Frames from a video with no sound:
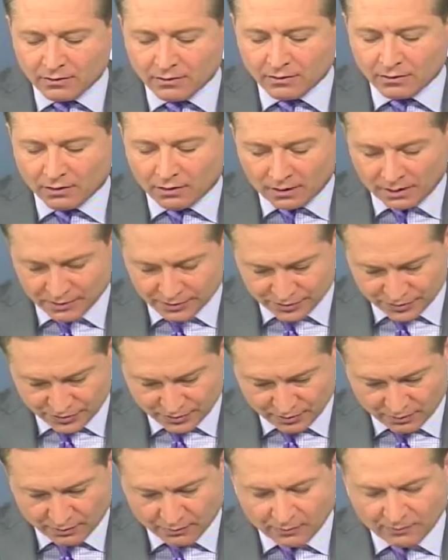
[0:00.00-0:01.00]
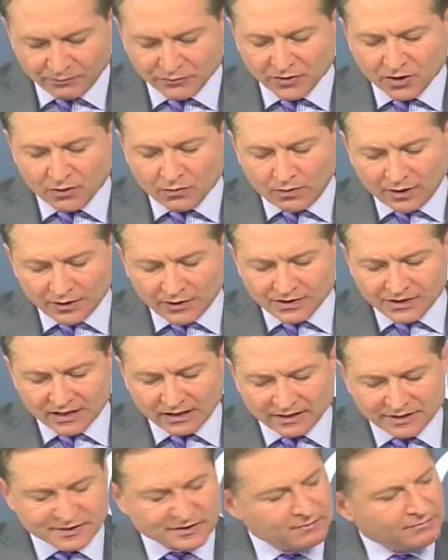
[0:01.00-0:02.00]
Alonzo. Why don't you tell
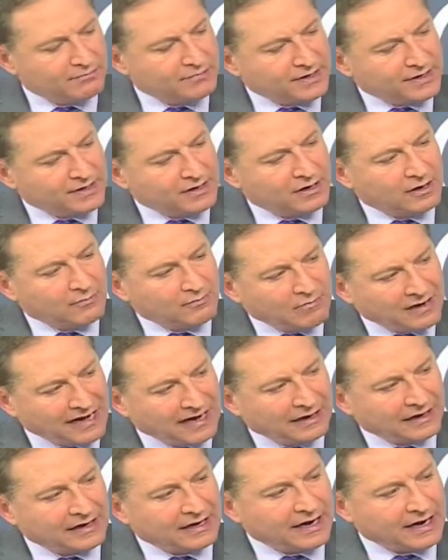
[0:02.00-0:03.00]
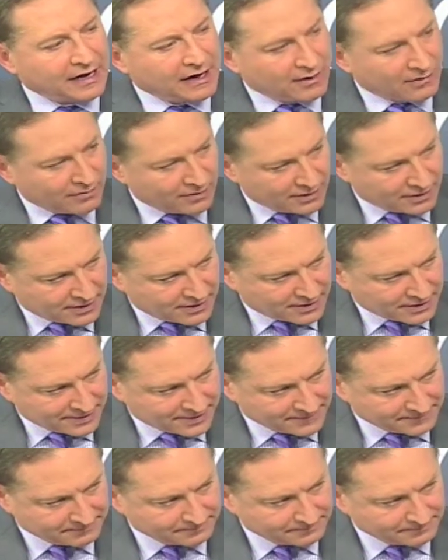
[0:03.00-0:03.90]
us a bit about Erica?